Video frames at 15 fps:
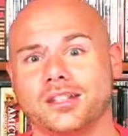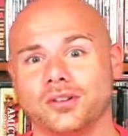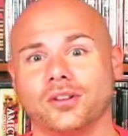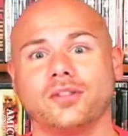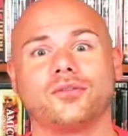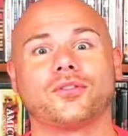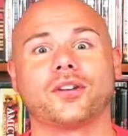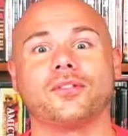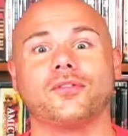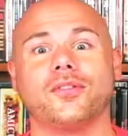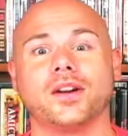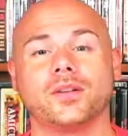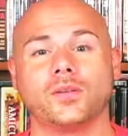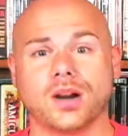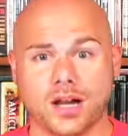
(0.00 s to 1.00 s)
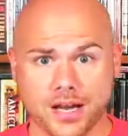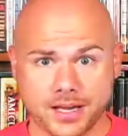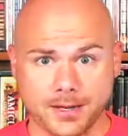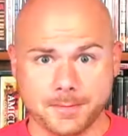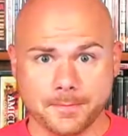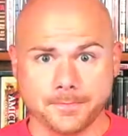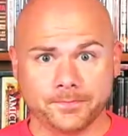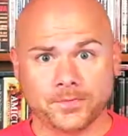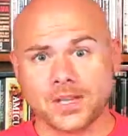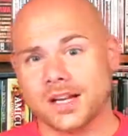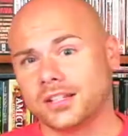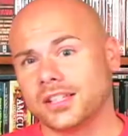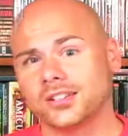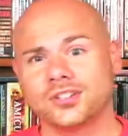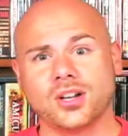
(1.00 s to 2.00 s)
you're in for a fun ride.
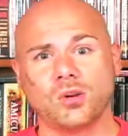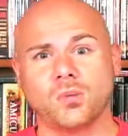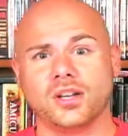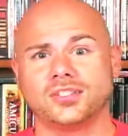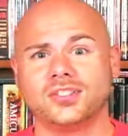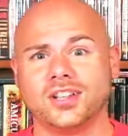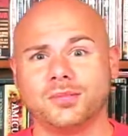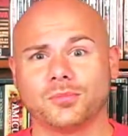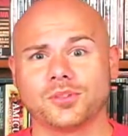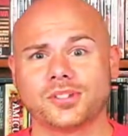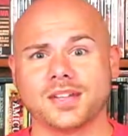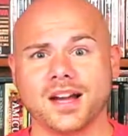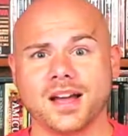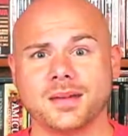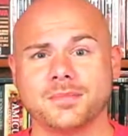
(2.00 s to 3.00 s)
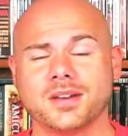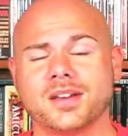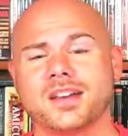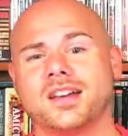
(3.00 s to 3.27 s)
Let's not waste any more time.